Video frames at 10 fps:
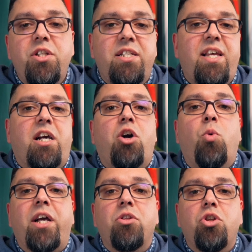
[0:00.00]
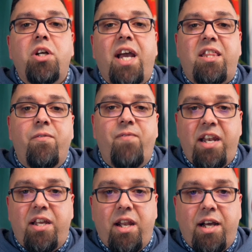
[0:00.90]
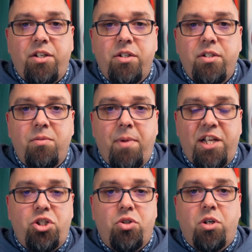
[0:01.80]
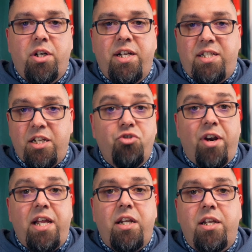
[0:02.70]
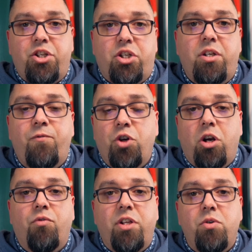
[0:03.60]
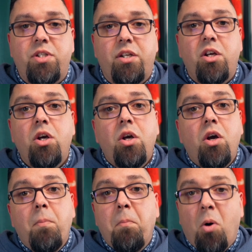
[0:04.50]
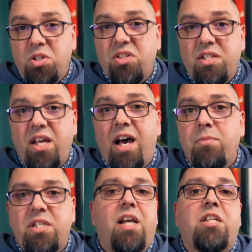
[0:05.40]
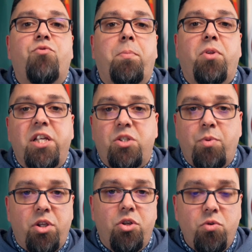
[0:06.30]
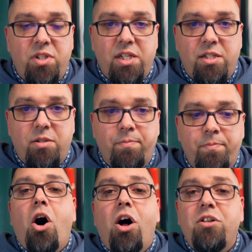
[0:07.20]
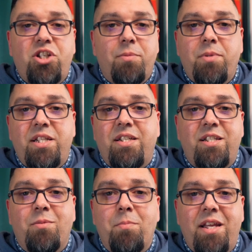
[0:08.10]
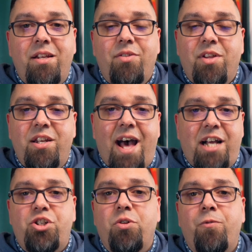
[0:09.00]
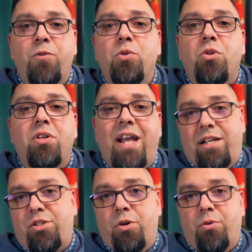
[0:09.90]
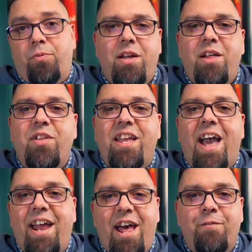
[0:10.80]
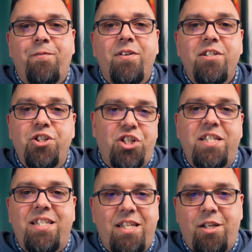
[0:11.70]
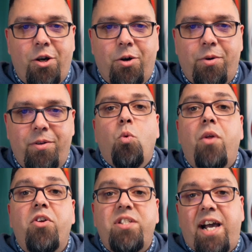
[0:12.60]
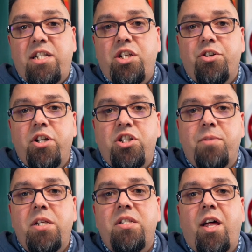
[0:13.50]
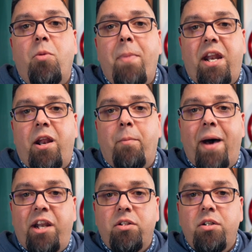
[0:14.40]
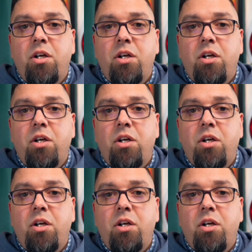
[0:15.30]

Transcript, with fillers: need to take a quick look at the vent connector to make sure it's in great condition if you're gonna reuse it. Most of the time, this gets replaced with a new system. All chimneys need to meet the National Fuel Gas Code, the NFGC code. When there's exterior chimneys that are made out of metal,